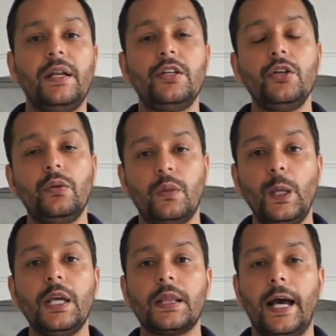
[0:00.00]
And do you
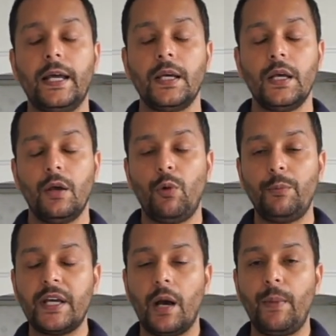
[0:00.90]
think that when
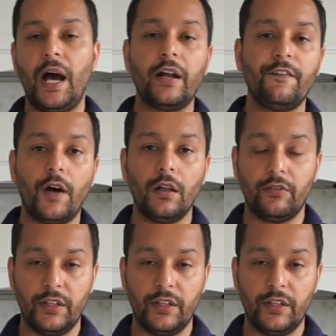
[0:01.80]
we come out of all of